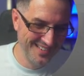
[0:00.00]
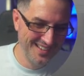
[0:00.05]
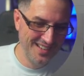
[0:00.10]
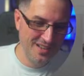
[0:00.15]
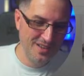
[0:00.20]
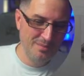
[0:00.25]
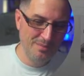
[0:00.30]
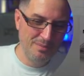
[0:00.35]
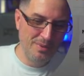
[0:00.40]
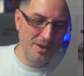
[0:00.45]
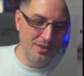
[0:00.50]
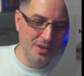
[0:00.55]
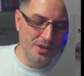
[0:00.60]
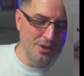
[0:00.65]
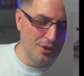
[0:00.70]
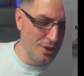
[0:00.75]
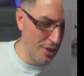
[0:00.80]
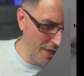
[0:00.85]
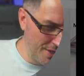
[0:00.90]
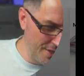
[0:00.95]
But you got
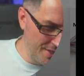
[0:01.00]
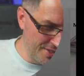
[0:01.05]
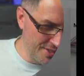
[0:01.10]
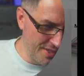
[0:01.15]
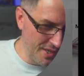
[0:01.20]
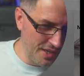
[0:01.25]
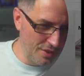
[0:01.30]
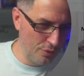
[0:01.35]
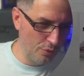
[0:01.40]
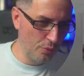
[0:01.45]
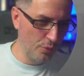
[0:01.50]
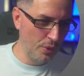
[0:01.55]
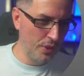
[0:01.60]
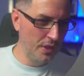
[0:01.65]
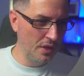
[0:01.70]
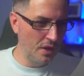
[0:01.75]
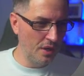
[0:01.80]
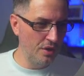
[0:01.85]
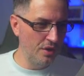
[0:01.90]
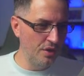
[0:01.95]
to understand, we
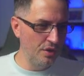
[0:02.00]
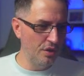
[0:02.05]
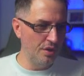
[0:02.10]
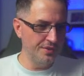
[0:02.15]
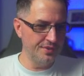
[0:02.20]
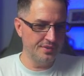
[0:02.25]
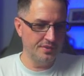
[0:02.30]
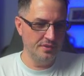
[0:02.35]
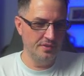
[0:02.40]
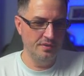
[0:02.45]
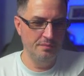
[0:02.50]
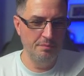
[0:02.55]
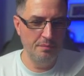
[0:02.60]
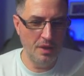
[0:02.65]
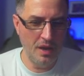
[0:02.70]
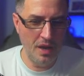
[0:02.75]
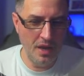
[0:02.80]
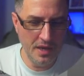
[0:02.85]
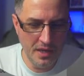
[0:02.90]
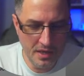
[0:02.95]
are not
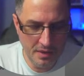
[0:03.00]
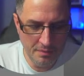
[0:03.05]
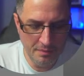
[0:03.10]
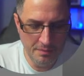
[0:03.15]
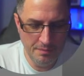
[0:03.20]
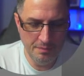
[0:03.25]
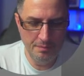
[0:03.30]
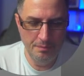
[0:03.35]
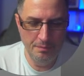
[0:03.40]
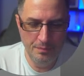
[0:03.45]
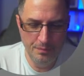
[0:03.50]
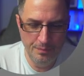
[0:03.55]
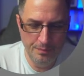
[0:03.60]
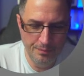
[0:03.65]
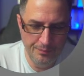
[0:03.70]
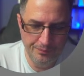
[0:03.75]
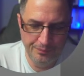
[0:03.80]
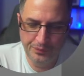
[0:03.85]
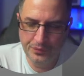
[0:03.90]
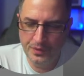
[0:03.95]
a
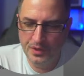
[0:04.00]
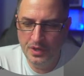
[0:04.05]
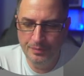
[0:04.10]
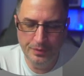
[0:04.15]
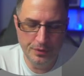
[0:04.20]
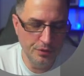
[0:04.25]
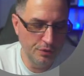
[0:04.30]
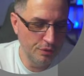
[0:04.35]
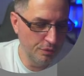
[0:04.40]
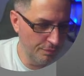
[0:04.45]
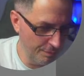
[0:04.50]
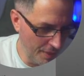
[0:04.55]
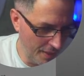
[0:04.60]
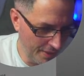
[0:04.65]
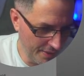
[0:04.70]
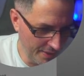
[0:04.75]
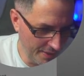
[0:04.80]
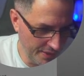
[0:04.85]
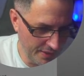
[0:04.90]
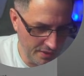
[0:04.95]
typical
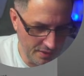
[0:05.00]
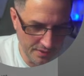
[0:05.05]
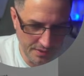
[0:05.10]
marketing here.